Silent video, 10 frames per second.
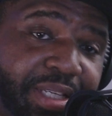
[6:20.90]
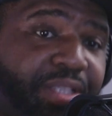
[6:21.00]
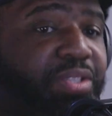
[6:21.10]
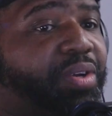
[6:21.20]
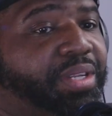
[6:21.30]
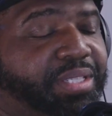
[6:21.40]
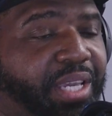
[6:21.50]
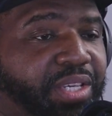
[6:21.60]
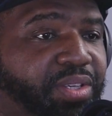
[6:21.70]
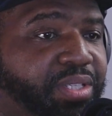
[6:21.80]
This is going to
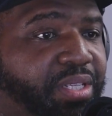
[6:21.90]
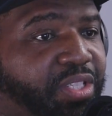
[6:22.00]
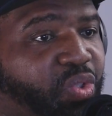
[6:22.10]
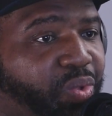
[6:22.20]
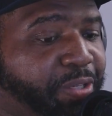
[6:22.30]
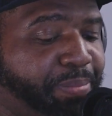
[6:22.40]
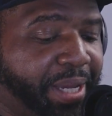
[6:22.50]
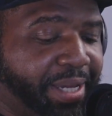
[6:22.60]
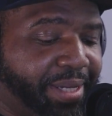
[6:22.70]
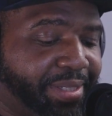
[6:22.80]
take you to the tweak
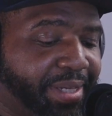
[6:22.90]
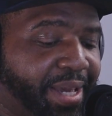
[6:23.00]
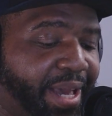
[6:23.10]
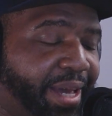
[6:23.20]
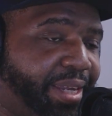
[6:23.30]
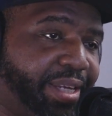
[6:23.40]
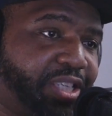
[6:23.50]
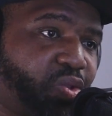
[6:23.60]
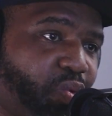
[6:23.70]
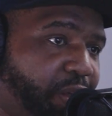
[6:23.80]
page. And in
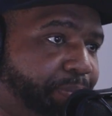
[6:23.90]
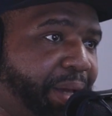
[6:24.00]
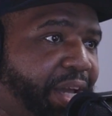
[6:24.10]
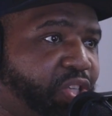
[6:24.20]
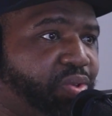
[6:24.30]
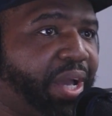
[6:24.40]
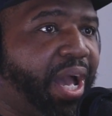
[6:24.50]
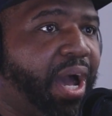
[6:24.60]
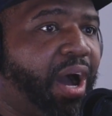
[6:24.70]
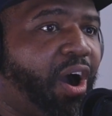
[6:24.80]
the tweak page, you
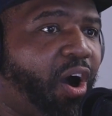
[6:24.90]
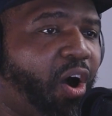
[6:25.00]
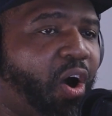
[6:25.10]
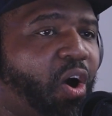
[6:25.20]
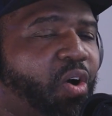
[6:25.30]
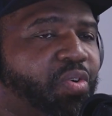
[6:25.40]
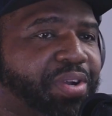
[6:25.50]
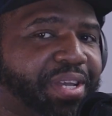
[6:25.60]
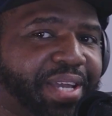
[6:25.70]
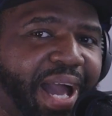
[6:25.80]
got
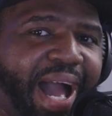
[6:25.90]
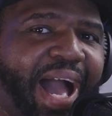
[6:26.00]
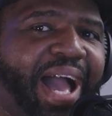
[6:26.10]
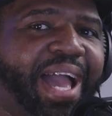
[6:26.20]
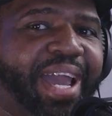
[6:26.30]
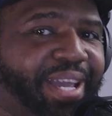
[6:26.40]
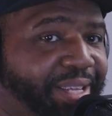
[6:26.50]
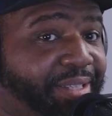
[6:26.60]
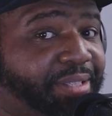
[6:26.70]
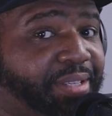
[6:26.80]
all
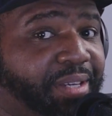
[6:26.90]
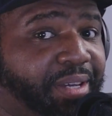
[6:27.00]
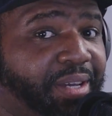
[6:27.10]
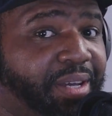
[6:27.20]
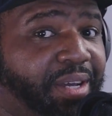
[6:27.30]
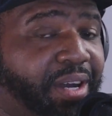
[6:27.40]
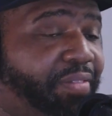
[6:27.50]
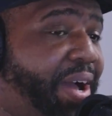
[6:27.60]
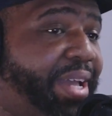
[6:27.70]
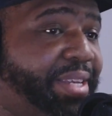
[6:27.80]
kinds
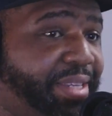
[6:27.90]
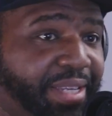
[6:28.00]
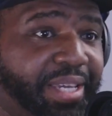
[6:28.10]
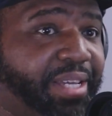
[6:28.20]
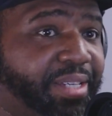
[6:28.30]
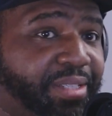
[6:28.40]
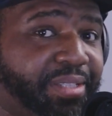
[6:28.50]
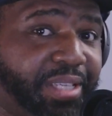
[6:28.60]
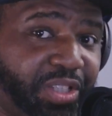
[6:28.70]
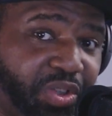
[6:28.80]
of
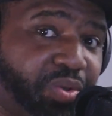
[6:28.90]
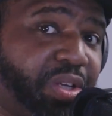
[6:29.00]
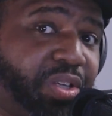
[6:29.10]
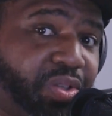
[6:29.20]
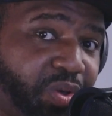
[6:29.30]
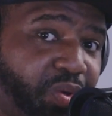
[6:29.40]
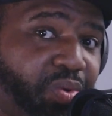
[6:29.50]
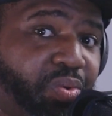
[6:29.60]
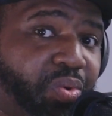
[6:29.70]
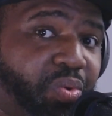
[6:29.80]
ideas that you can
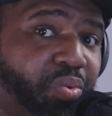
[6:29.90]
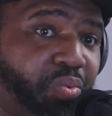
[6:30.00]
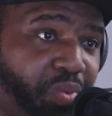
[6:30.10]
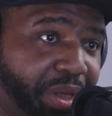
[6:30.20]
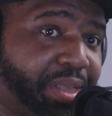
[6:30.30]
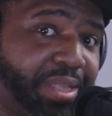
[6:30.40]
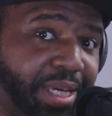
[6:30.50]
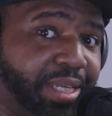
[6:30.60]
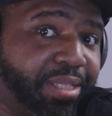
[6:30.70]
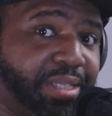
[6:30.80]
do with
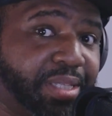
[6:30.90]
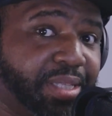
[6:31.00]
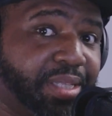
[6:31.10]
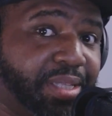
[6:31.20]
this.